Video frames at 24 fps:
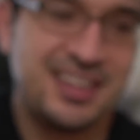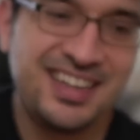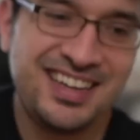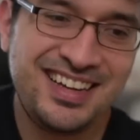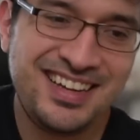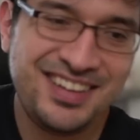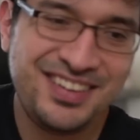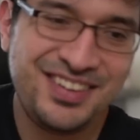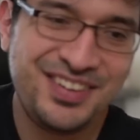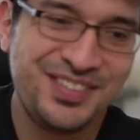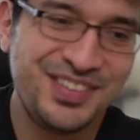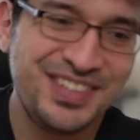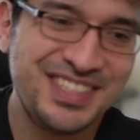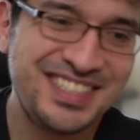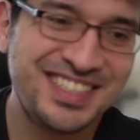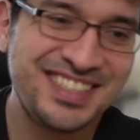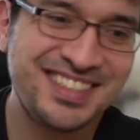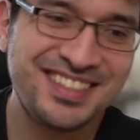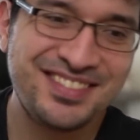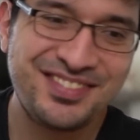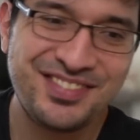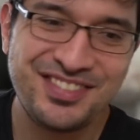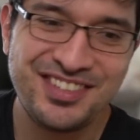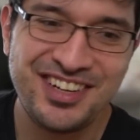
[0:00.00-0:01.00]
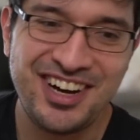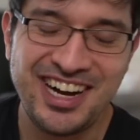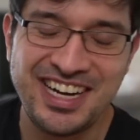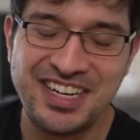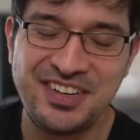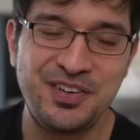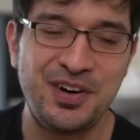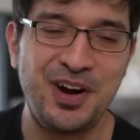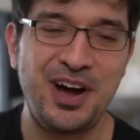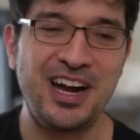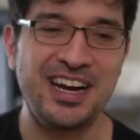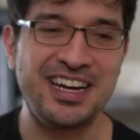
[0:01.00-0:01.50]
which is
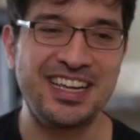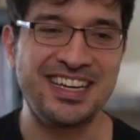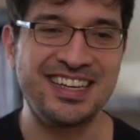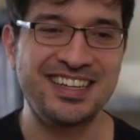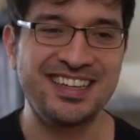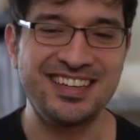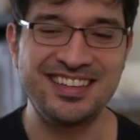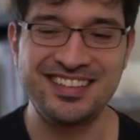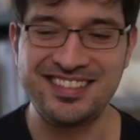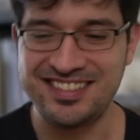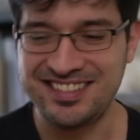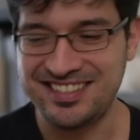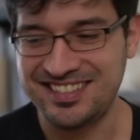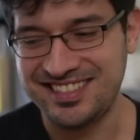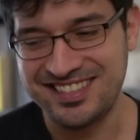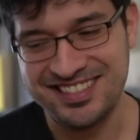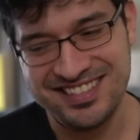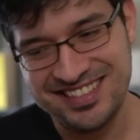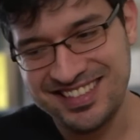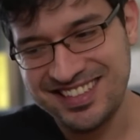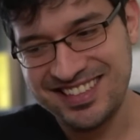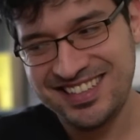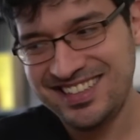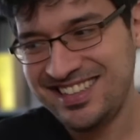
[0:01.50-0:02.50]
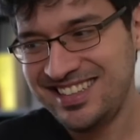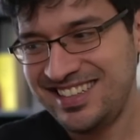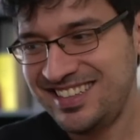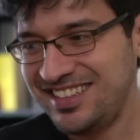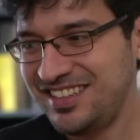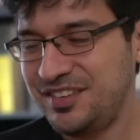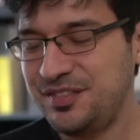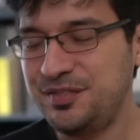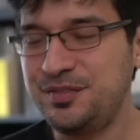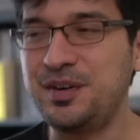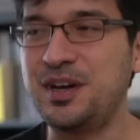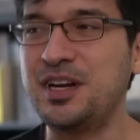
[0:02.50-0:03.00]
ironic and
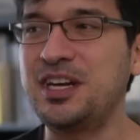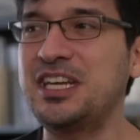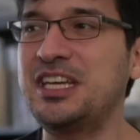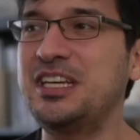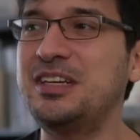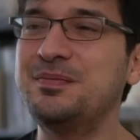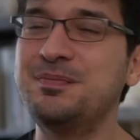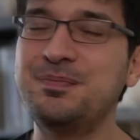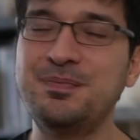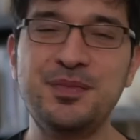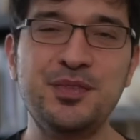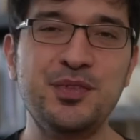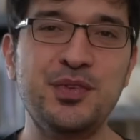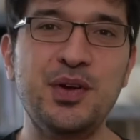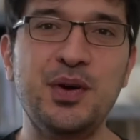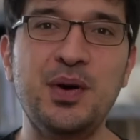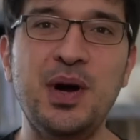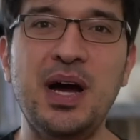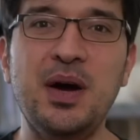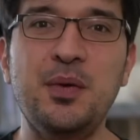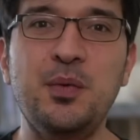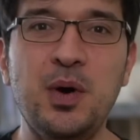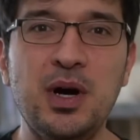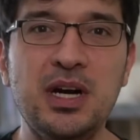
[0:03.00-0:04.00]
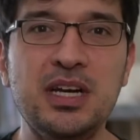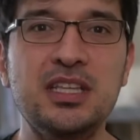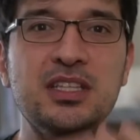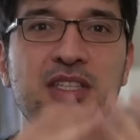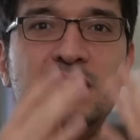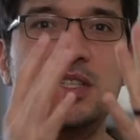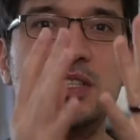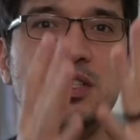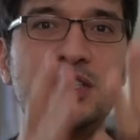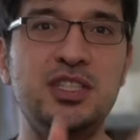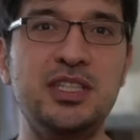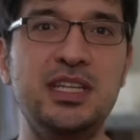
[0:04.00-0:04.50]
funny. So I wanted
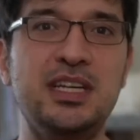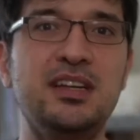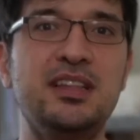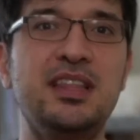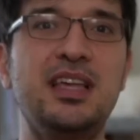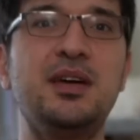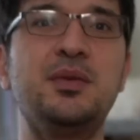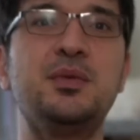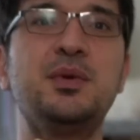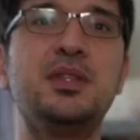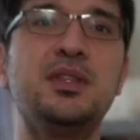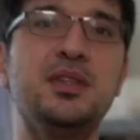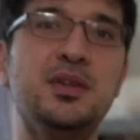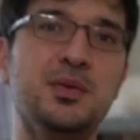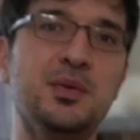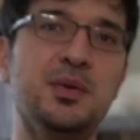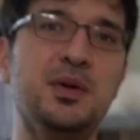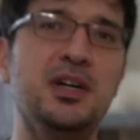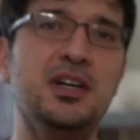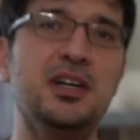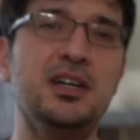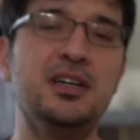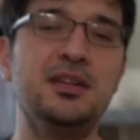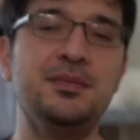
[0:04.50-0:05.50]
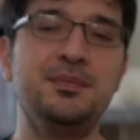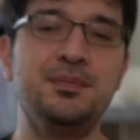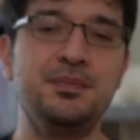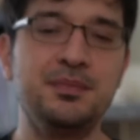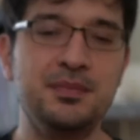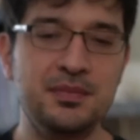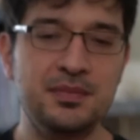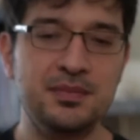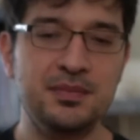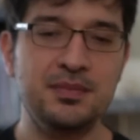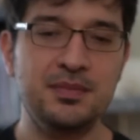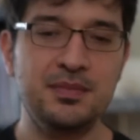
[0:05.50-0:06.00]
to share that with you all.
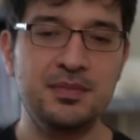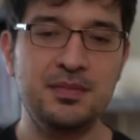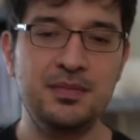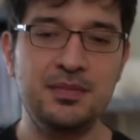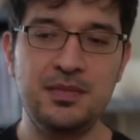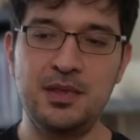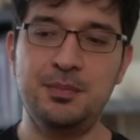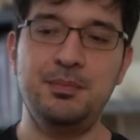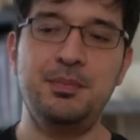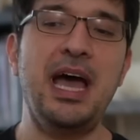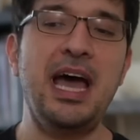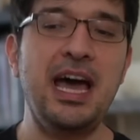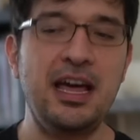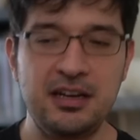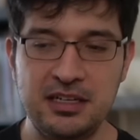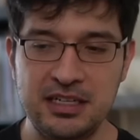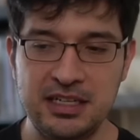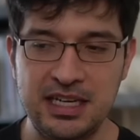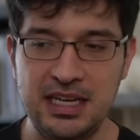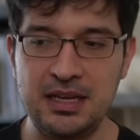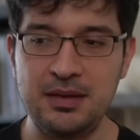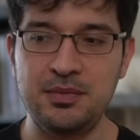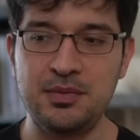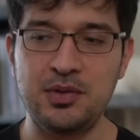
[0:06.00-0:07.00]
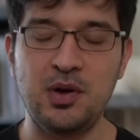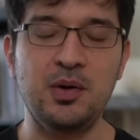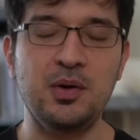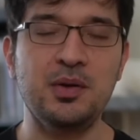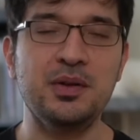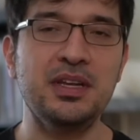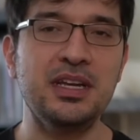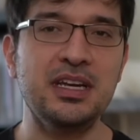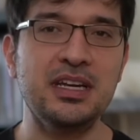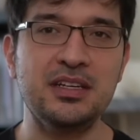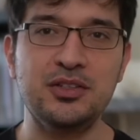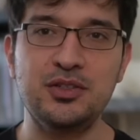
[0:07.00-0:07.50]
The pattern keeps
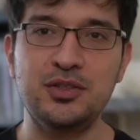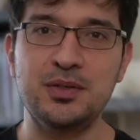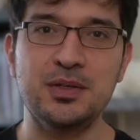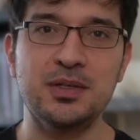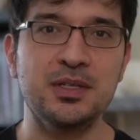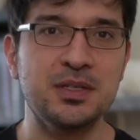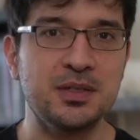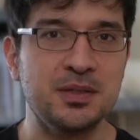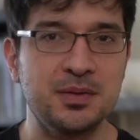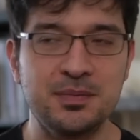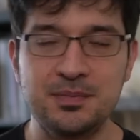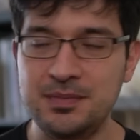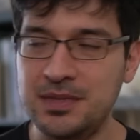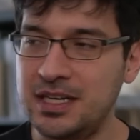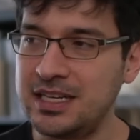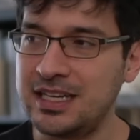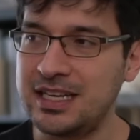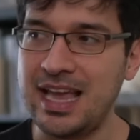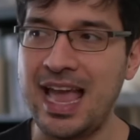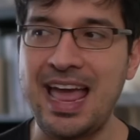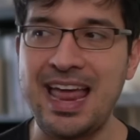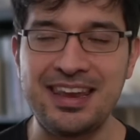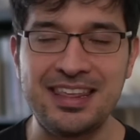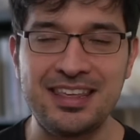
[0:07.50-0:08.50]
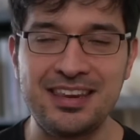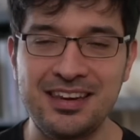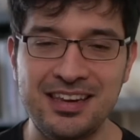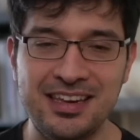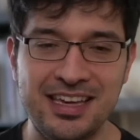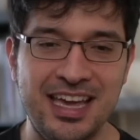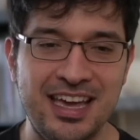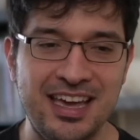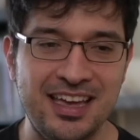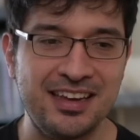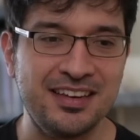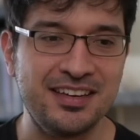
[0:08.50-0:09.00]
holding true again and
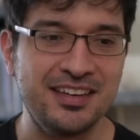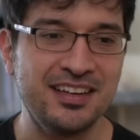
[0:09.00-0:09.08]
again.